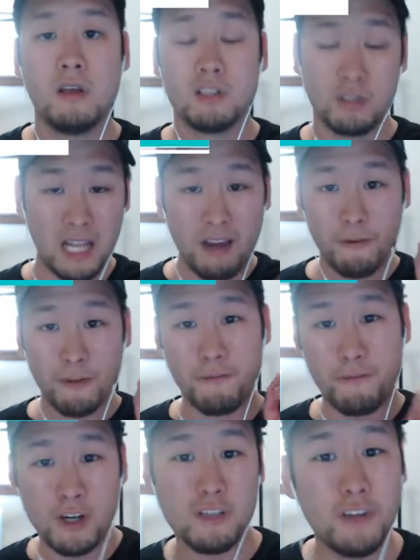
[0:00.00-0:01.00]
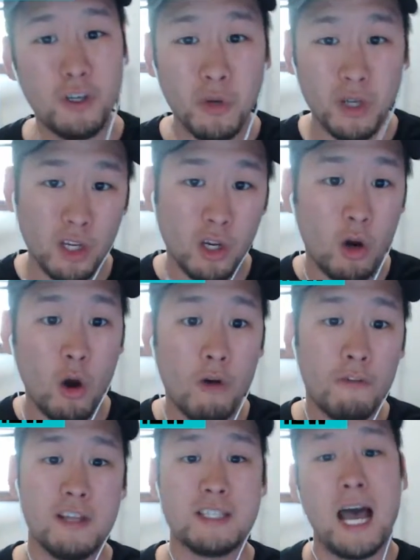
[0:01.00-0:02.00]
So now for the first video we're going to go
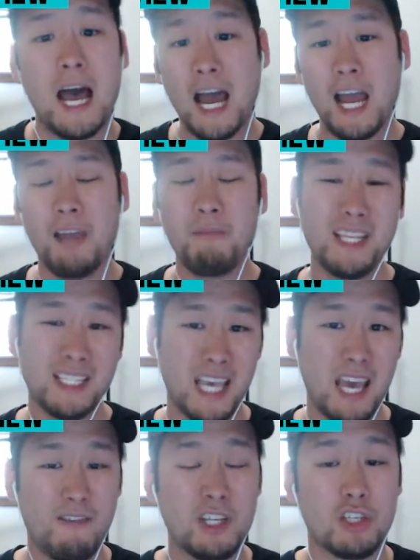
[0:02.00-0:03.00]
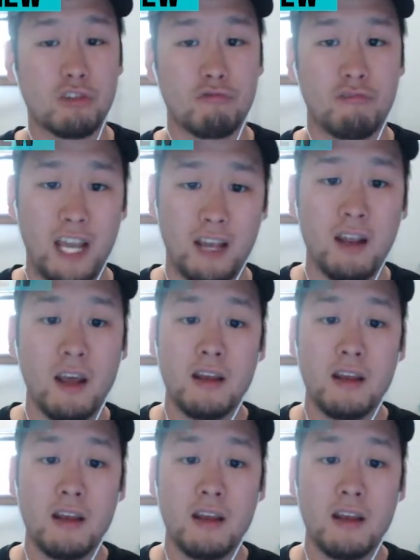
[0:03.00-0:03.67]
over is High meets Kevin Durant.